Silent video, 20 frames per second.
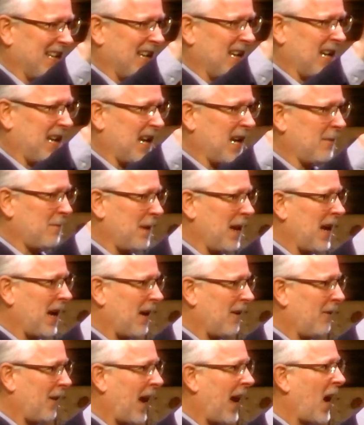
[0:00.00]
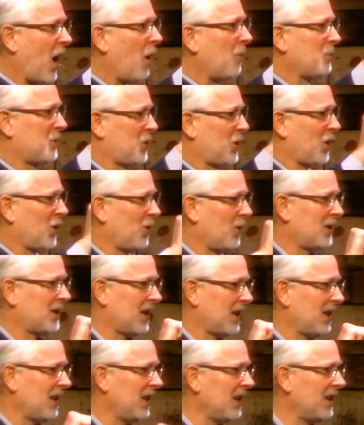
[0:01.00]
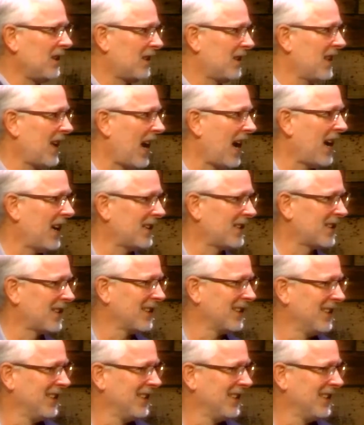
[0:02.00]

It may have helped you to eat that